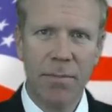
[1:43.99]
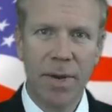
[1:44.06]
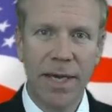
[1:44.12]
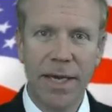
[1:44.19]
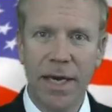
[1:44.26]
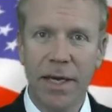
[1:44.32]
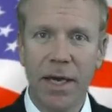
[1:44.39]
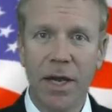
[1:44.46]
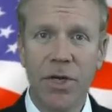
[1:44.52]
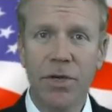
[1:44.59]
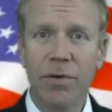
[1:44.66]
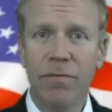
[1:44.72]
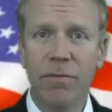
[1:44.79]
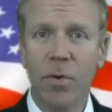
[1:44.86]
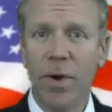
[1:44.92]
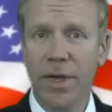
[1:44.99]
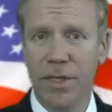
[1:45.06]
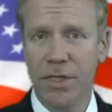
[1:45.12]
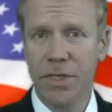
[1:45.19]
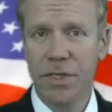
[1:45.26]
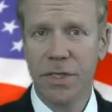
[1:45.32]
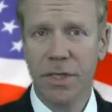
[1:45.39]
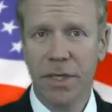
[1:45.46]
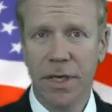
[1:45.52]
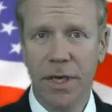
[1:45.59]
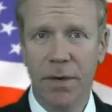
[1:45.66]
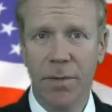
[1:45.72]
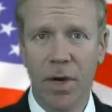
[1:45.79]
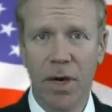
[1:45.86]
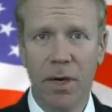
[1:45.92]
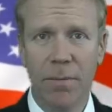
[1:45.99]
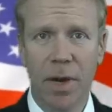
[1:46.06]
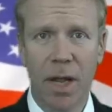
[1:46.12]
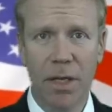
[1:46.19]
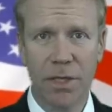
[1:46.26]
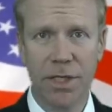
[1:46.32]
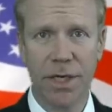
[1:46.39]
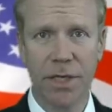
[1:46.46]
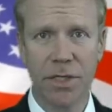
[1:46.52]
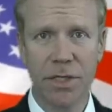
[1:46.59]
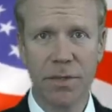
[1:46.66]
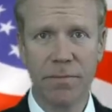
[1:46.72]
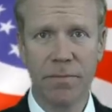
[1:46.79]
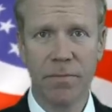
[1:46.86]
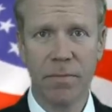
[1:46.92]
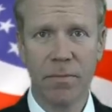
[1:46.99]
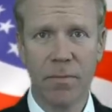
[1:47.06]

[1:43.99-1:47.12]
by getting a new voice in American politics.